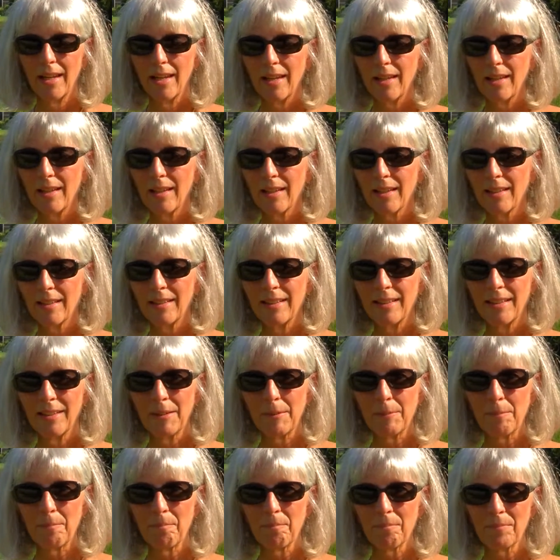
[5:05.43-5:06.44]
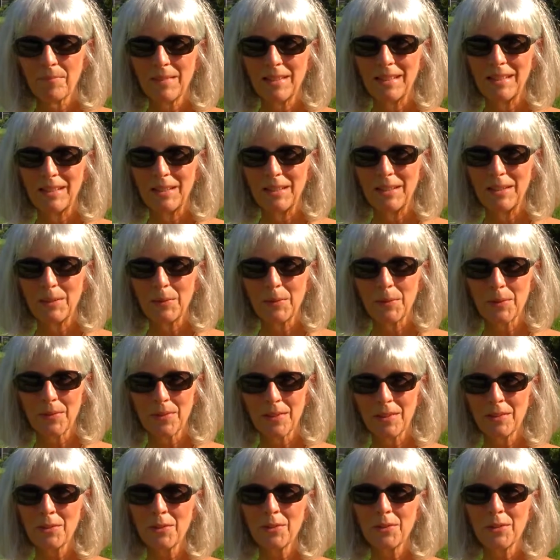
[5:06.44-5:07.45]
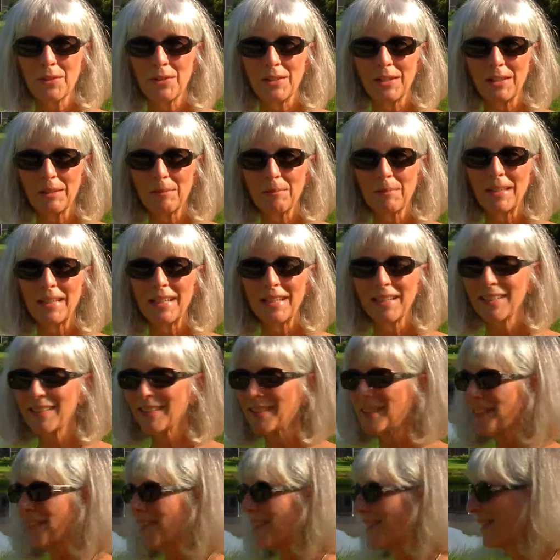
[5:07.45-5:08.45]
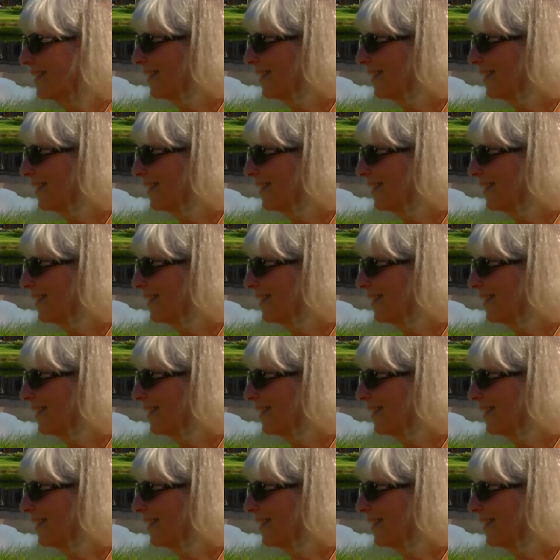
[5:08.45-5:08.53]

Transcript: And um, it, it was interesting because